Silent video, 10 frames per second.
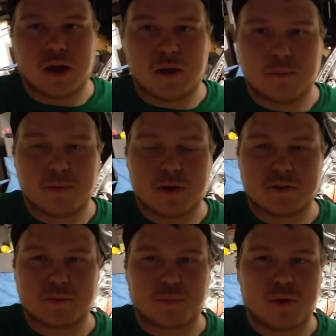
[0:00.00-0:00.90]
I'll put
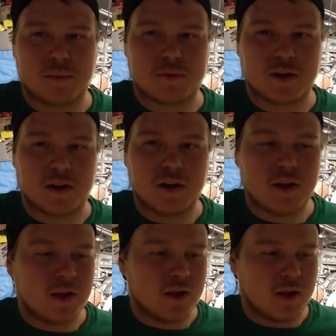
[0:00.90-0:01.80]
in some clips here.
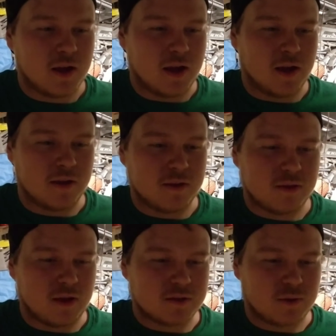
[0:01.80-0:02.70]

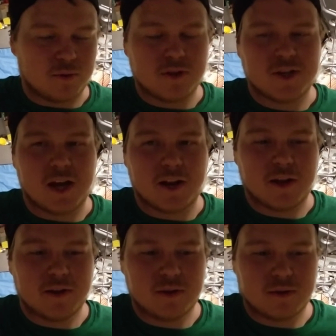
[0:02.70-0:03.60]
I sold the
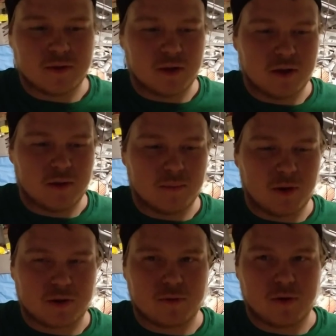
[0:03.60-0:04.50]
Jetta, the
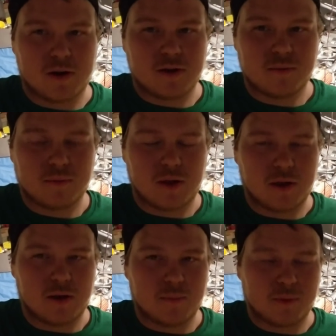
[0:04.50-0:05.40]
Mark III,
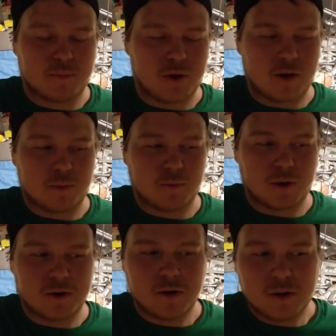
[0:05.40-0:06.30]
the primered one.